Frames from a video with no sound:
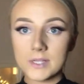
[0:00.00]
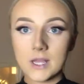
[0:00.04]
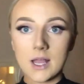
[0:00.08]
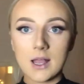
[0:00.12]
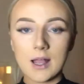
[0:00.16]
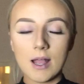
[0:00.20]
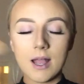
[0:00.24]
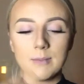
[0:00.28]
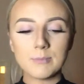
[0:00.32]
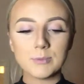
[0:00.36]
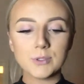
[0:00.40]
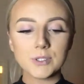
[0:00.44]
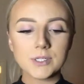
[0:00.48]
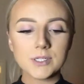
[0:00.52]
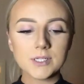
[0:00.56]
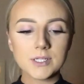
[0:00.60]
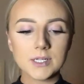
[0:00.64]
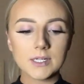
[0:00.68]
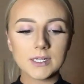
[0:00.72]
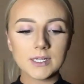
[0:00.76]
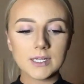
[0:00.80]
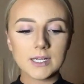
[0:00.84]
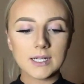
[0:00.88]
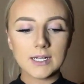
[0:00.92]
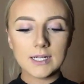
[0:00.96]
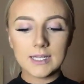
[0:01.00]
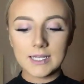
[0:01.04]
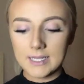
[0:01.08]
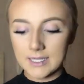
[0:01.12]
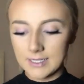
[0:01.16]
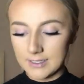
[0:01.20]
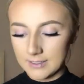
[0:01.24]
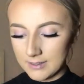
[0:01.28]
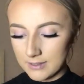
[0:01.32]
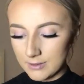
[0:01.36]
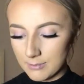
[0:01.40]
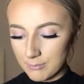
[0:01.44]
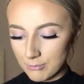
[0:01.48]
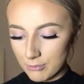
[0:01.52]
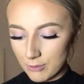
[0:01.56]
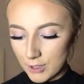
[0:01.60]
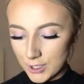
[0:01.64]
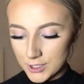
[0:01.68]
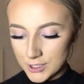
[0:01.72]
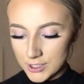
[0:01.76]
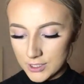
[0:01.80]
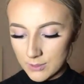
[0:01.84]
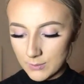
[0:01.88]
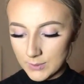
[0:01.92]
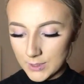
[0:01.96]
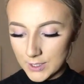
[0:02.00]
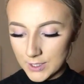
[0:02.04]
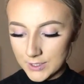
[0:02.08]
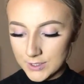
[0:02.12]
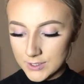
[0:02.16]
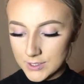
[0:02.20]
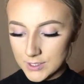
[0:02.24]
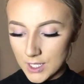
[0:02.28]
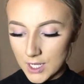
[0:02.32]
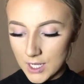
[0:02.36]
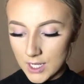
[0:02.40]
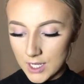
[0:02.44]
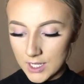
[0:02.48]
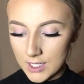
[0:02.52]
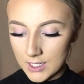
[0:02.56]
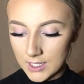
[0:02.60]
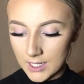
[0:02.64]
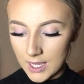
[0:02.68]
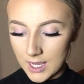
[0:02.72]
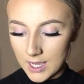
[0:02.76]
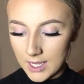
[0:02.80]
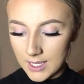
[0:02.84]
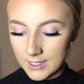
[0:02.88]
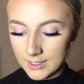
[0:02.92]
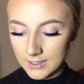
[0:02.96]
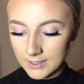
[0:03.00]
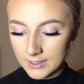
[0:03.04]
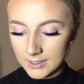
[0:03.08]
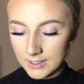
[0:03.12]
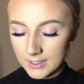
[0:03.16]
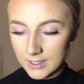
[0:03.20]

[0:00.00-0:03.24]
I'm just going to clean the brush that we used earlier,